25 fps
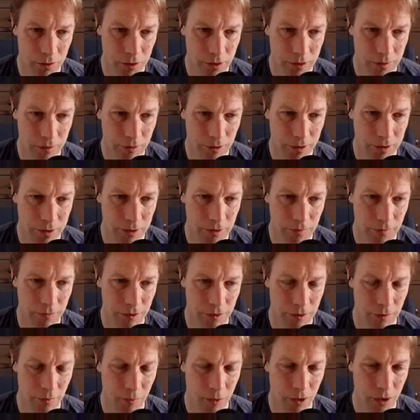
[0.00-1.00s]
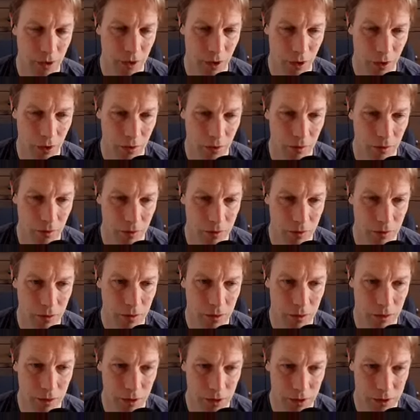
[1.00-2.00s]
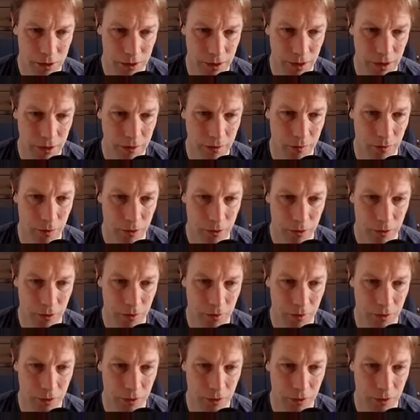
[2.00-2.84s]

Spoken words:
expresses the fact that we own these things which